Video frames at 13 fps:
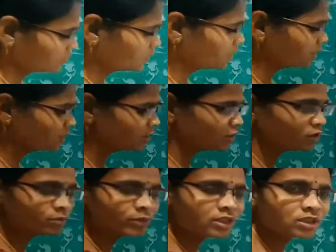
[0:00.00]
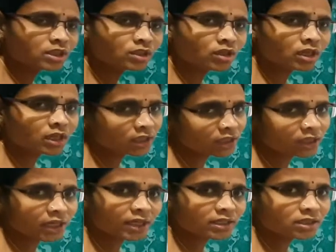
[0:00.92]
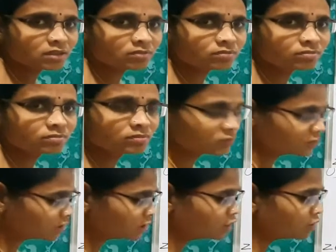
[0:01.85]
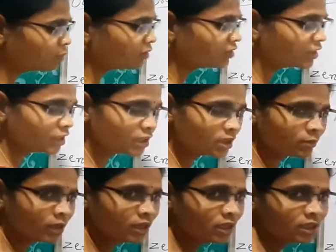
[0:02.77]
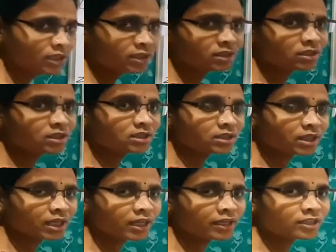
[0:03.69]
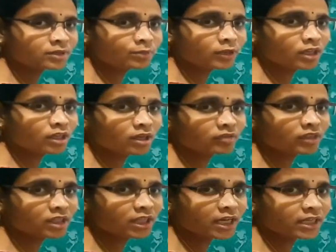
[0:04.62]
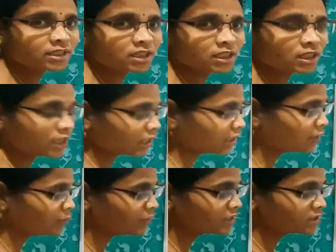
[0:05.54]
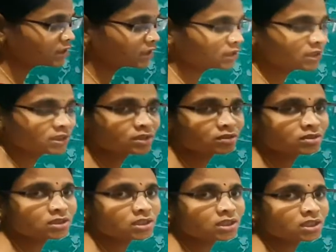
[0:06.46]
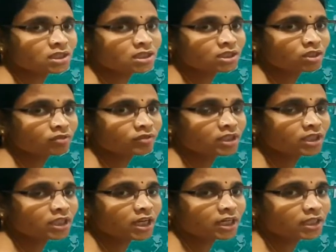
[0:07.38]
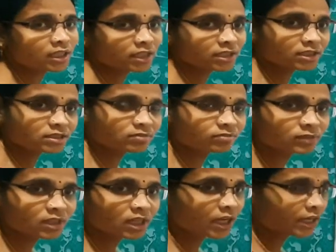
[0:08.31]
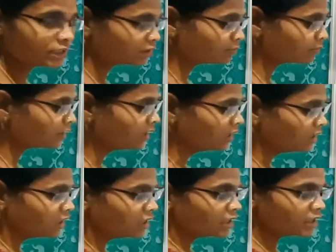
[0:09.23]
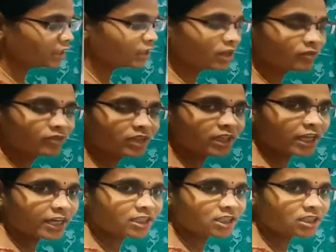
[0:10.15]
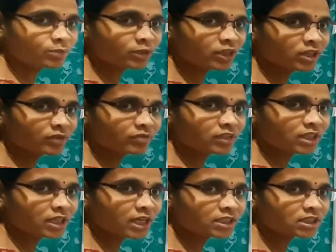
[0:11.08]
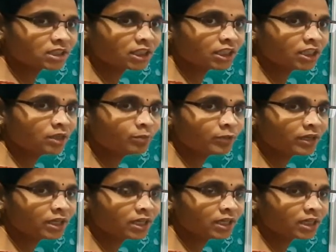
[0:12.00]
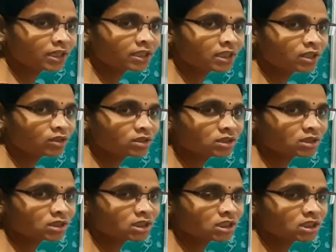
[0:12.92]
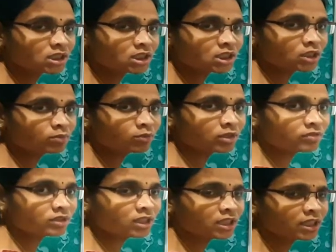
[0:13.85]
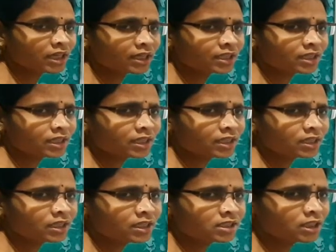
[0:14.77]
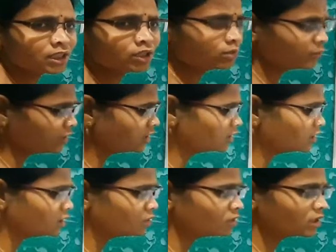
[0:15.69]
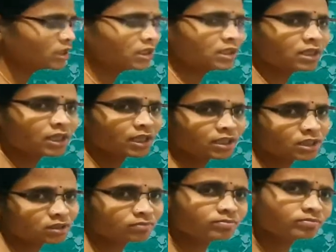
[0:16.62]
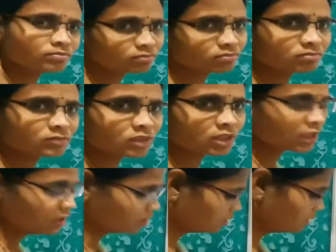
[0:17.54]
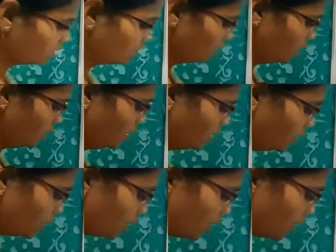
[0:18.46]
Is said to be 0 order reaction. 0 power nothing but, so this rate speed of the reaction not depends on this concentration of the reactants, or simply rate of the reaction, speed of the reaction independent on the concentration term of the reactant is said to be 0 order reaction. Okay. So,